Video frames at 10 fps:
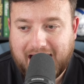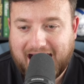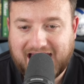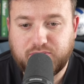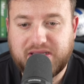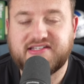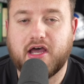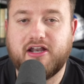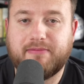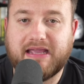had we
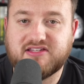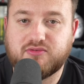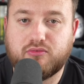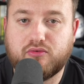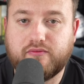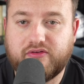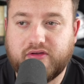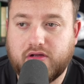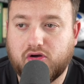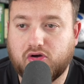turned up against Wolves
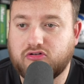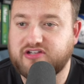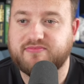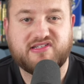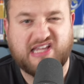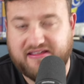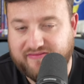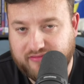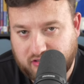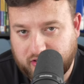on Christmas
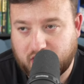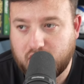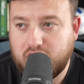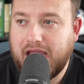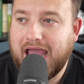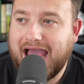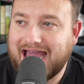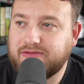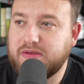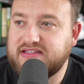Eve, you know,
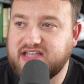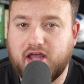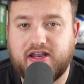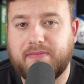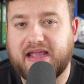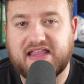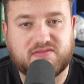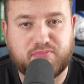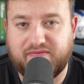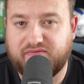had we turned up
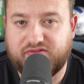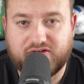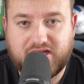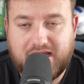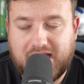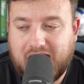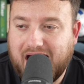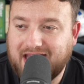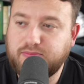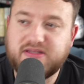against Brentford,
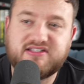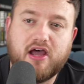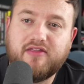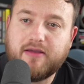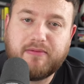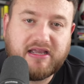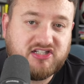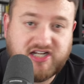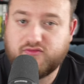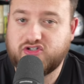had we turned up
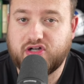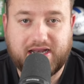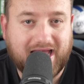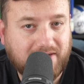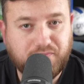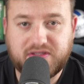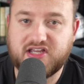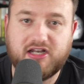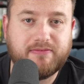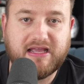against Sheffield United, had we
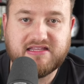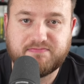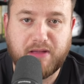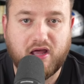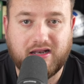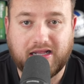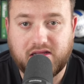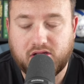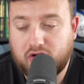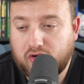turned up against
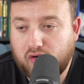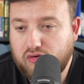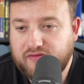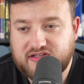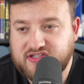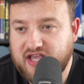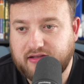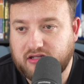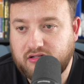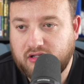Burnley, all of a
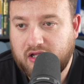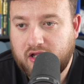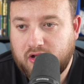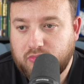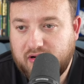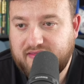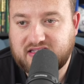sudden, we're in